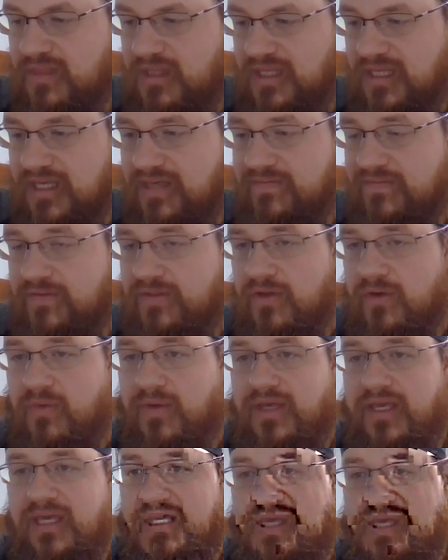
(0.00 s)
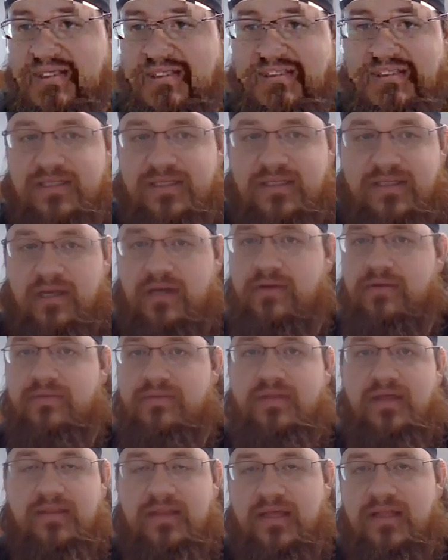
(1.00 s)
even though he, uh, you know,
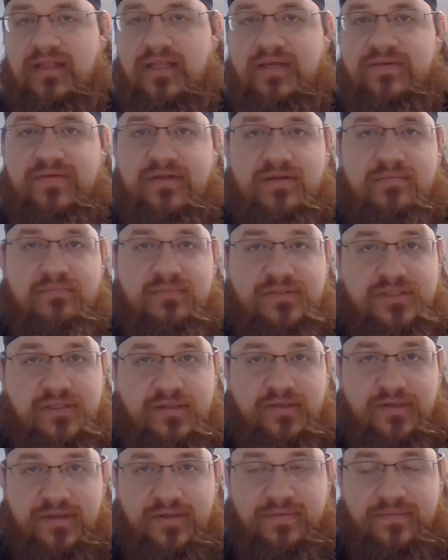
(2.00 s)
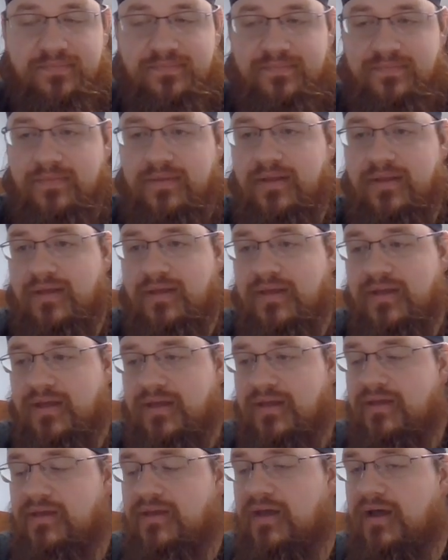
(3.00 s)
they, they live in Missouri.
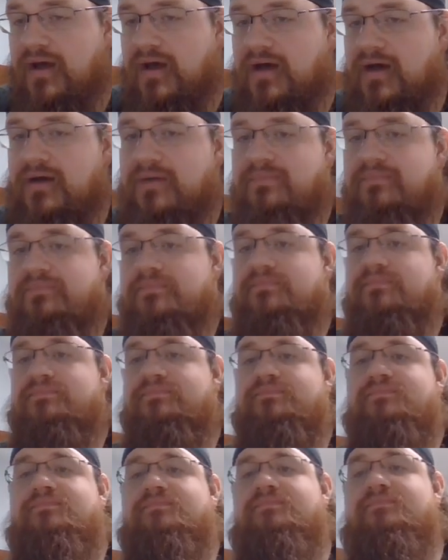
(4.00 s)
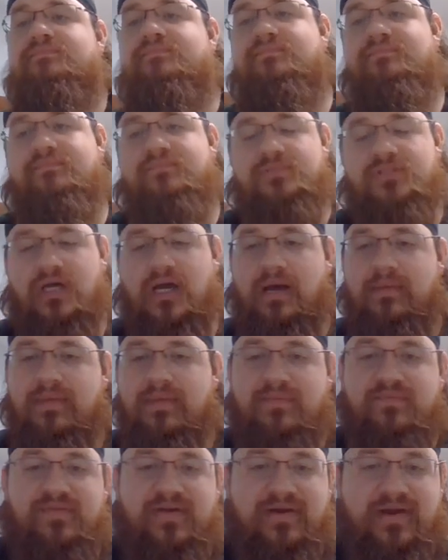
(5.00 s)
Um, so I'm,
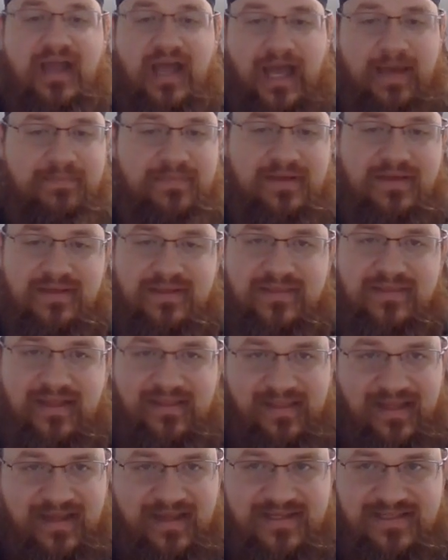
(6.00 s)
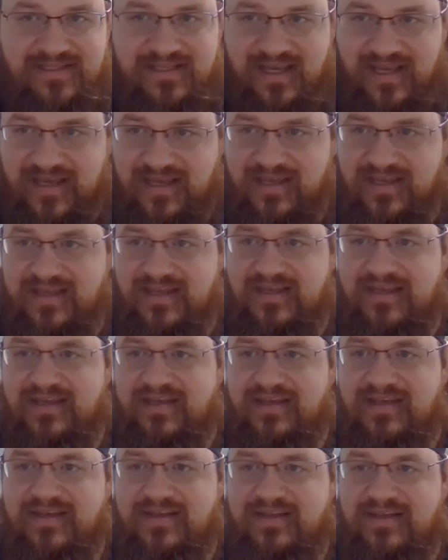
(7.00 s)
I'm very happy that that is a
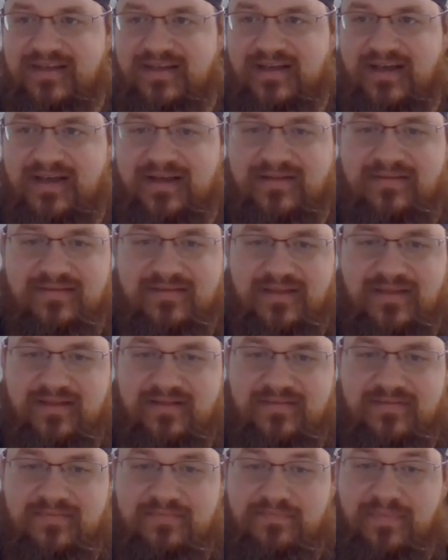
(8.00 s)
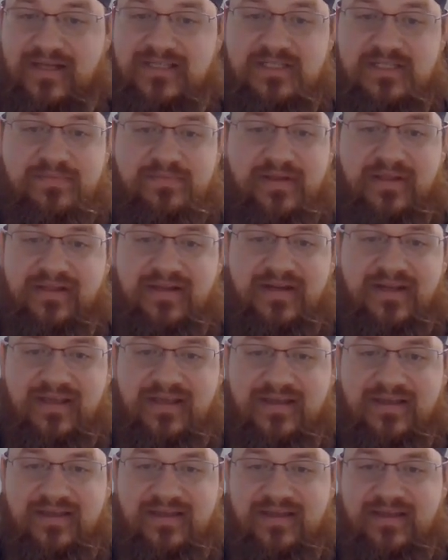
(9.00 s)
uh, possibility.
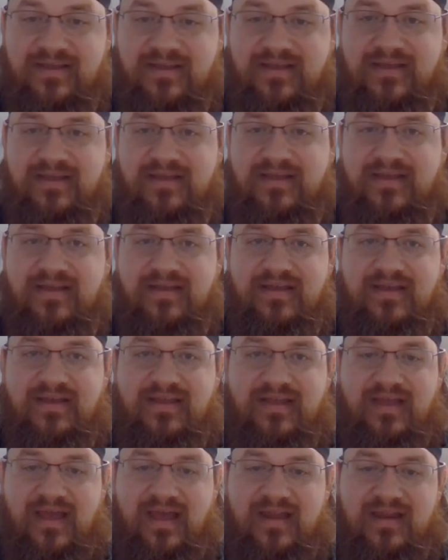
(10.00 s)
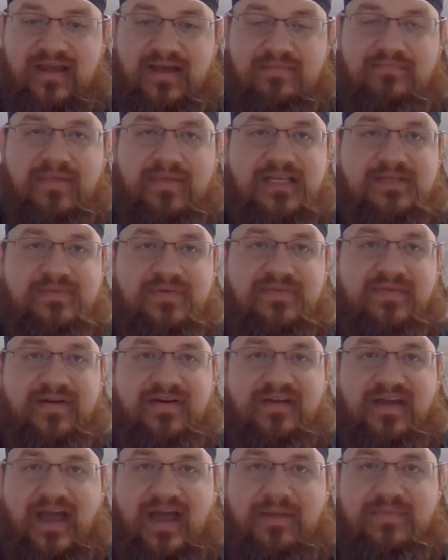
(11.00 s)
And it makes me
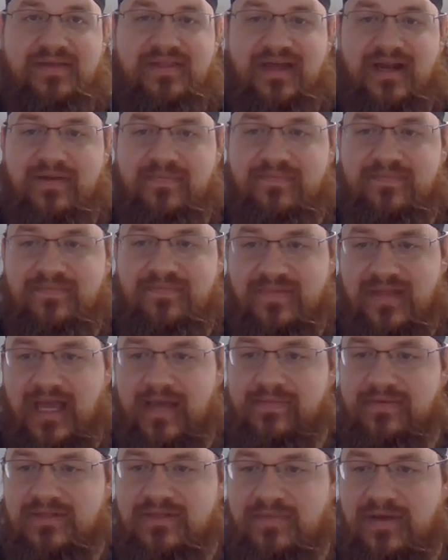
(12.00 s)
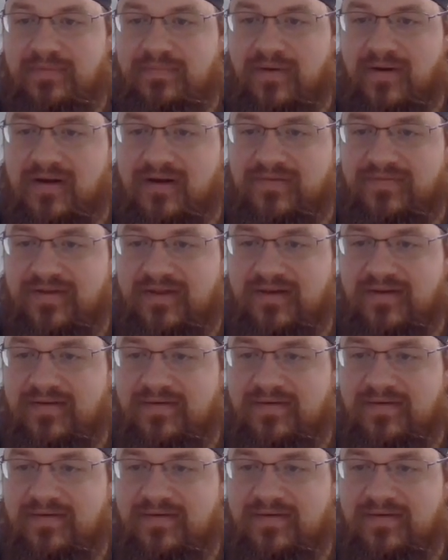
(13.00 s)
very happy that I'm able to be part of it.